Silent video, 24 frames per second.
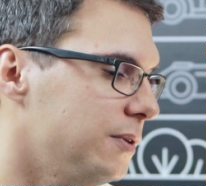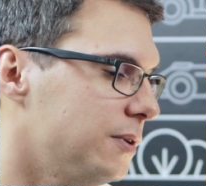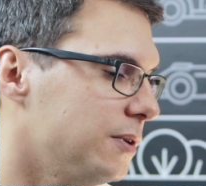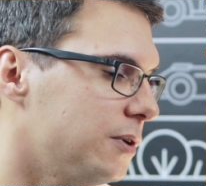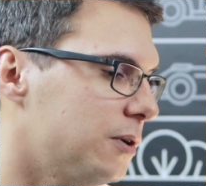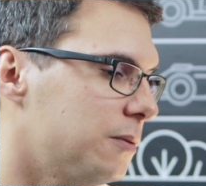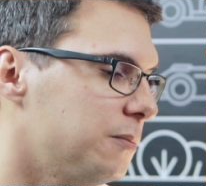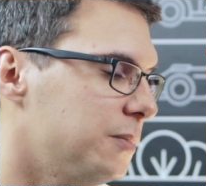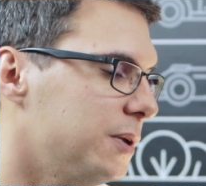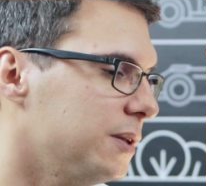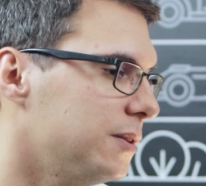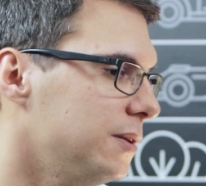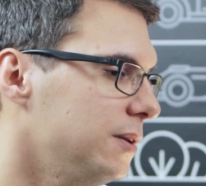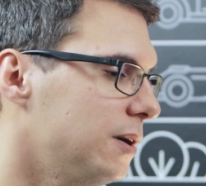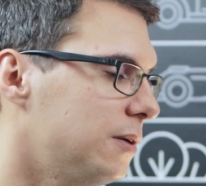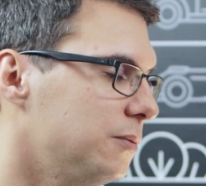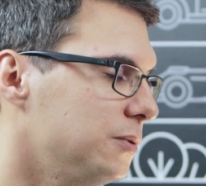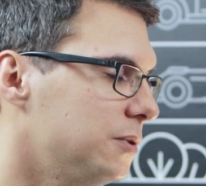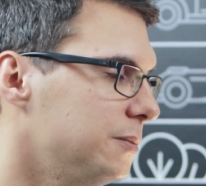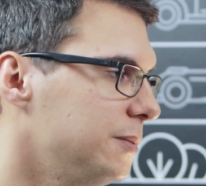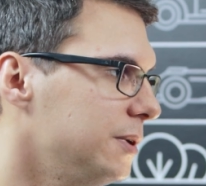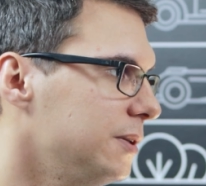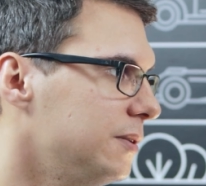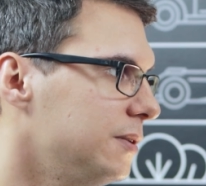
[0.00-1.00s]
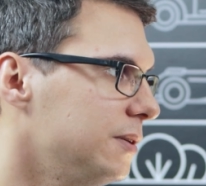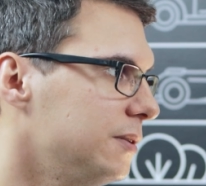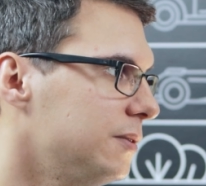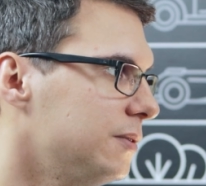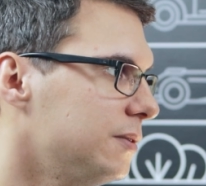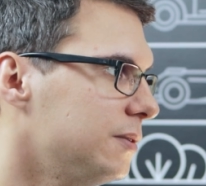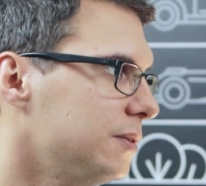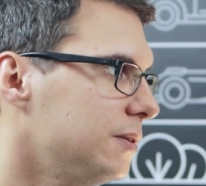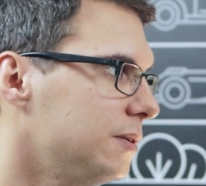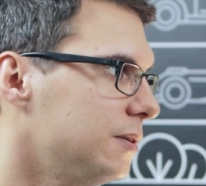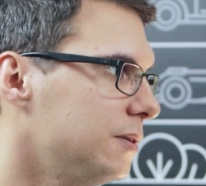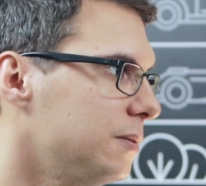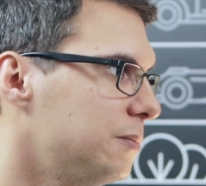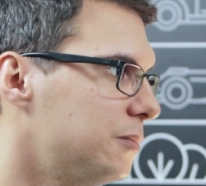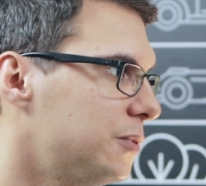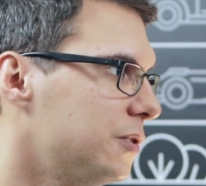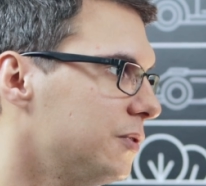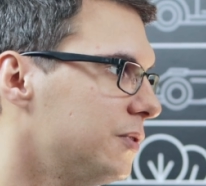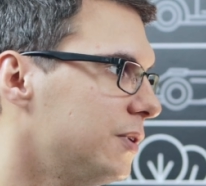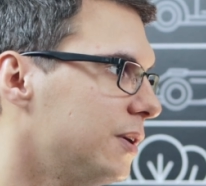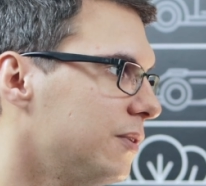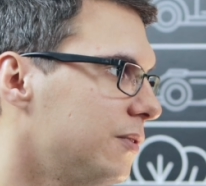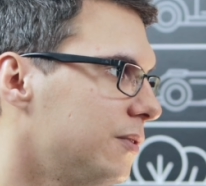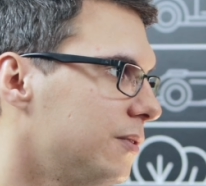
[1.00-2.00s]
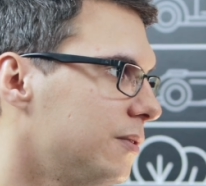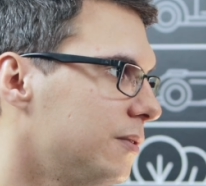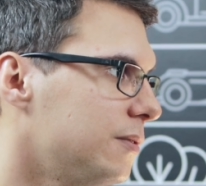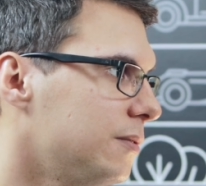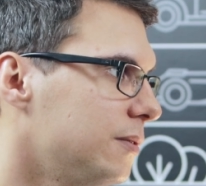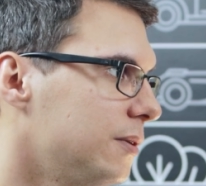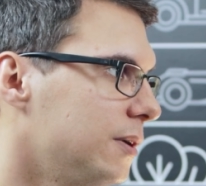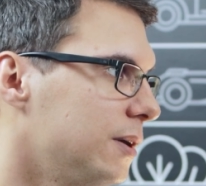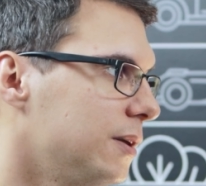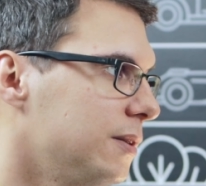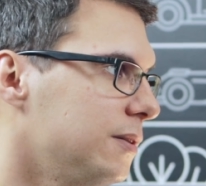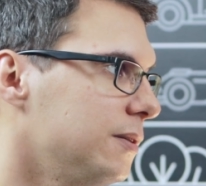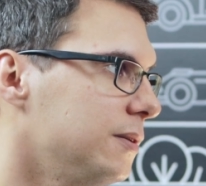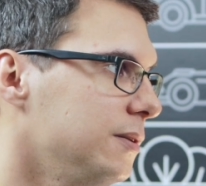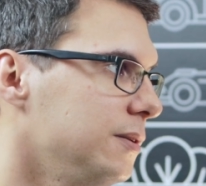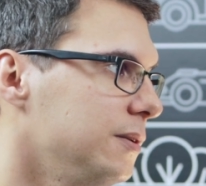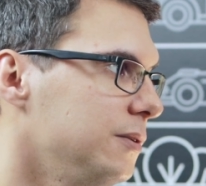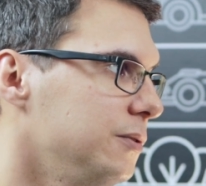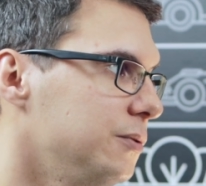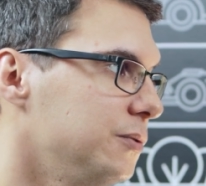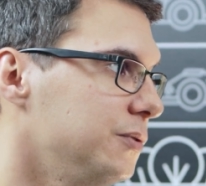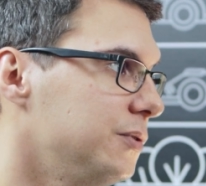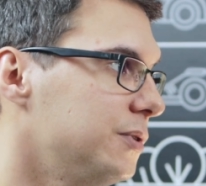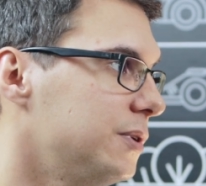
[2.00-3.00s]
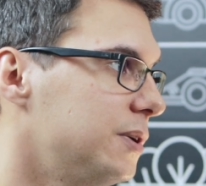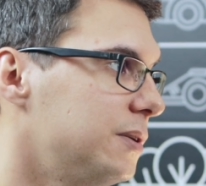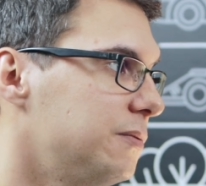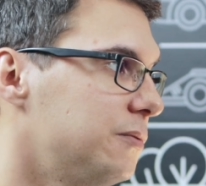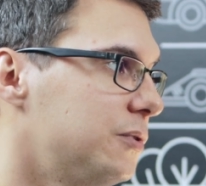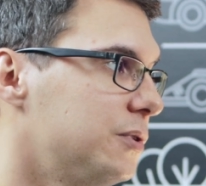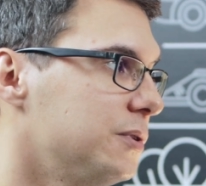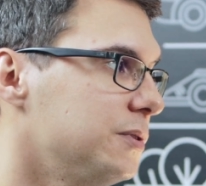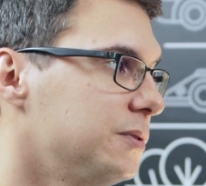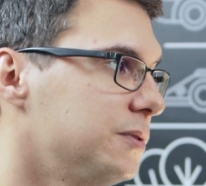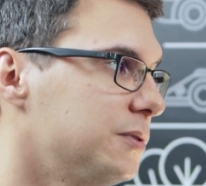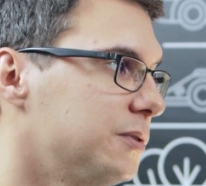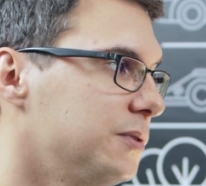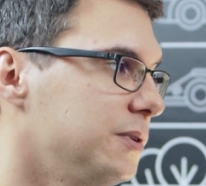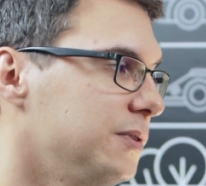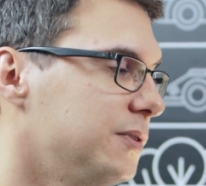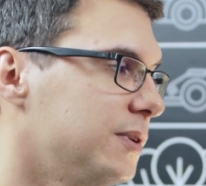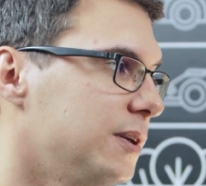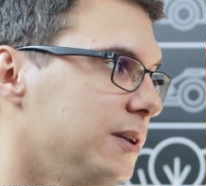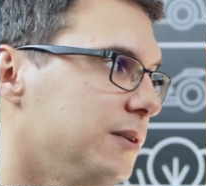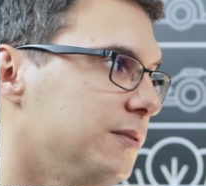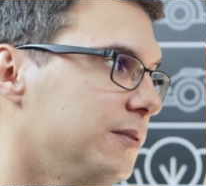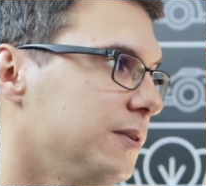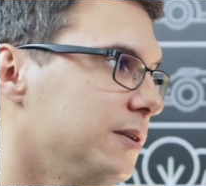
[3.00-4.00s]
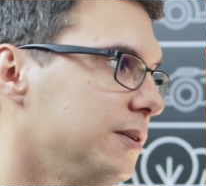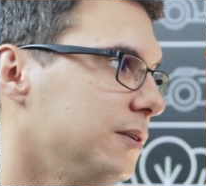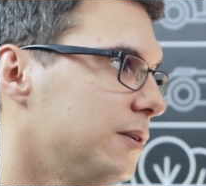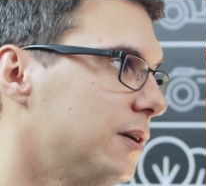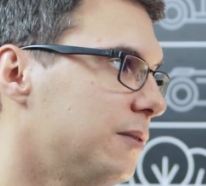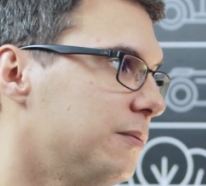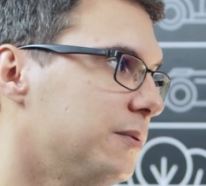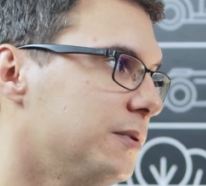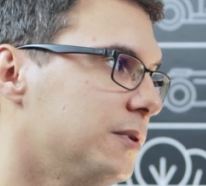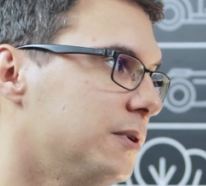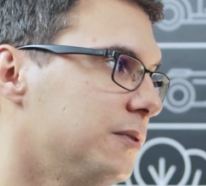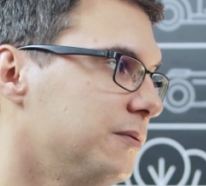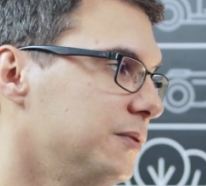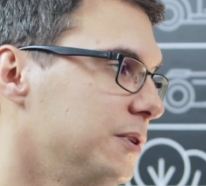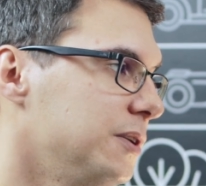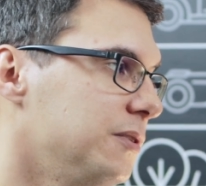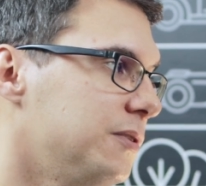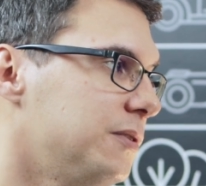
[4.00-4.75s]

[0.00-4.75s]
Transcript: a completely automated process, and the user won't notice anything of